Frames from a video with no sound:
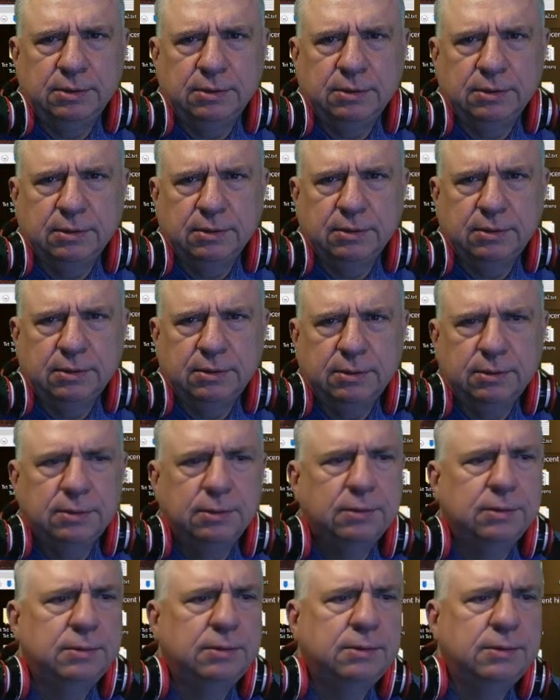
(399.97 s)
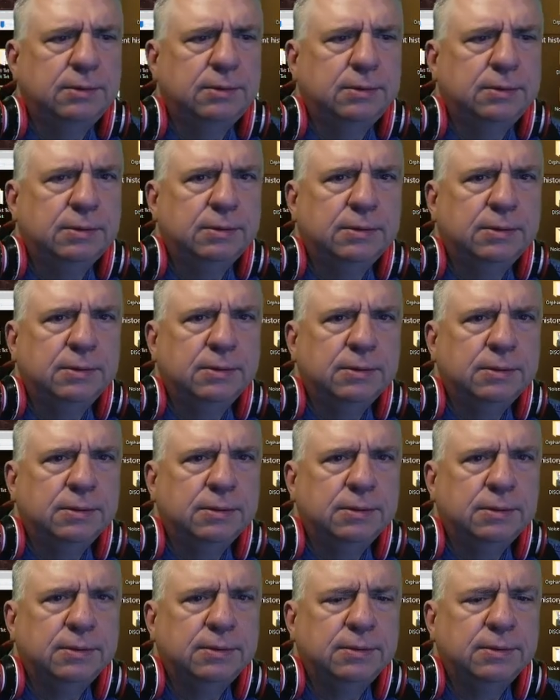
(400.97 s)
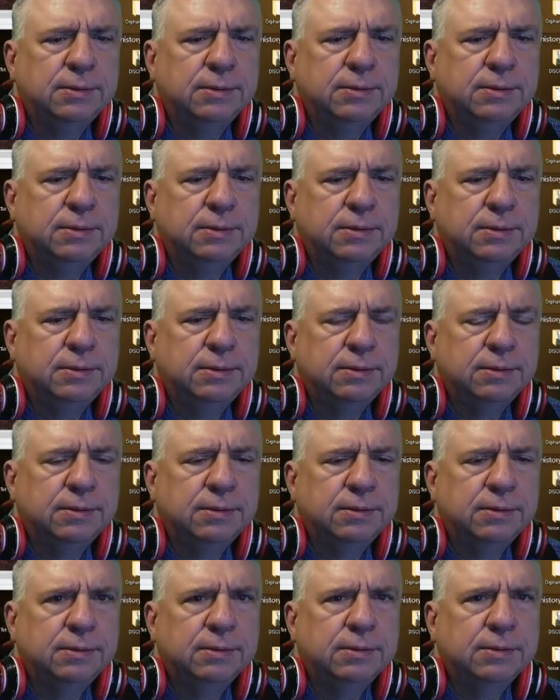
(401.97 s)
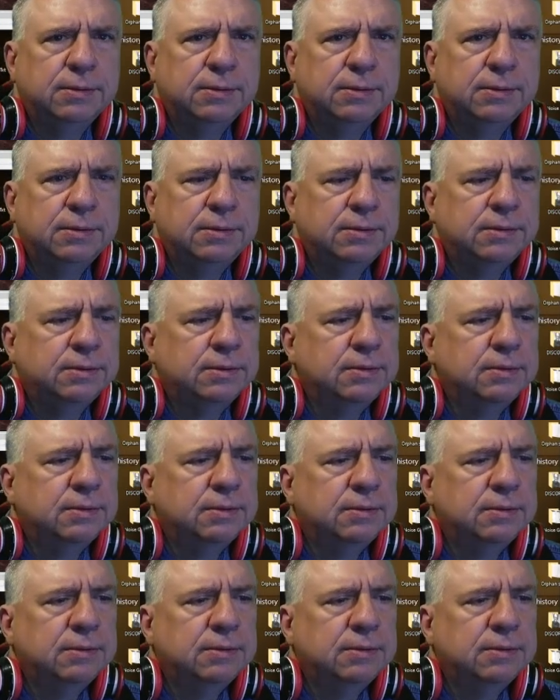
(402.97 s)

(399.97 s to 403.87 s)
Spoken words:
(silence)